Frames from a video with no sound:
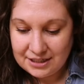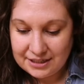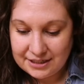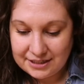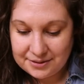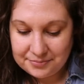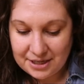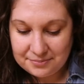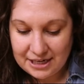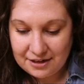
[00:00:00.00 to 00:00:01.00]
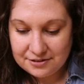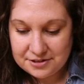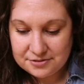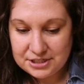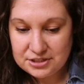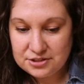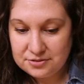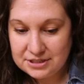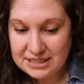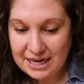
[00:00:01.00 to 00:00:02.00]
I'm now going to
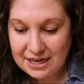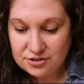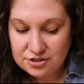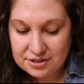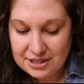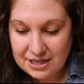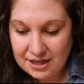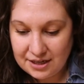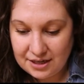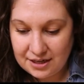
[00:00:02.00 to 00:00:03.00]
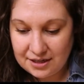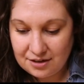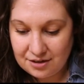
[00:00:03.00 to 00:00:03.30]
attach the head